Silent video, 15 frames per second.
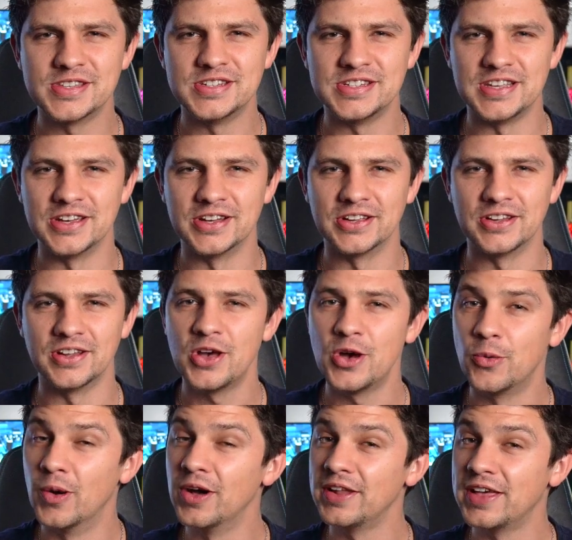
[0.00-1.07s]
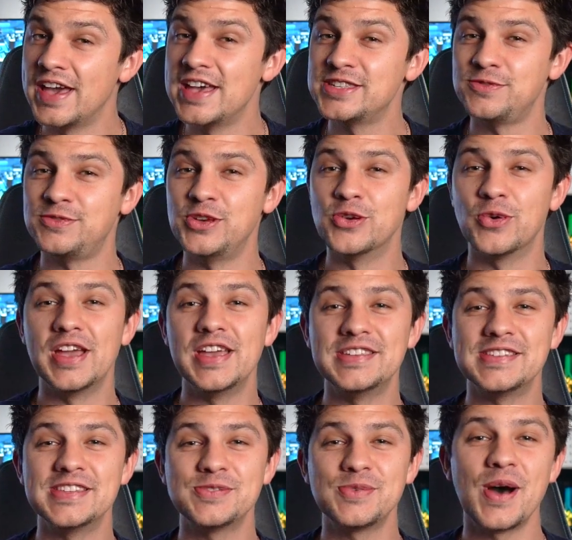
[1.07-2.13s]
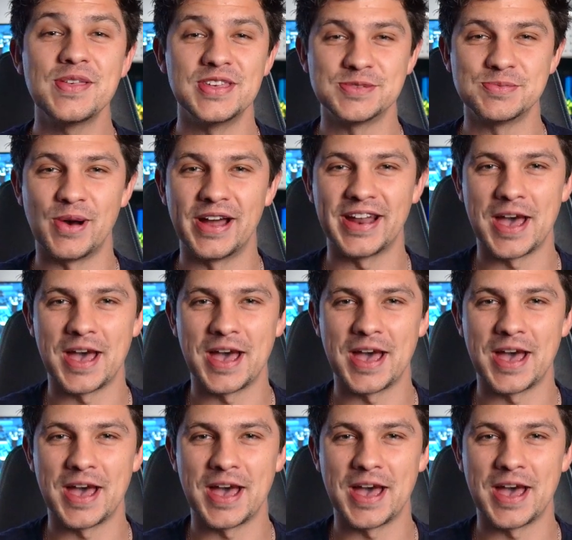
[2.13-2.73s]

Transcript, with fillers: the deal? Well, here's a few reasons why this might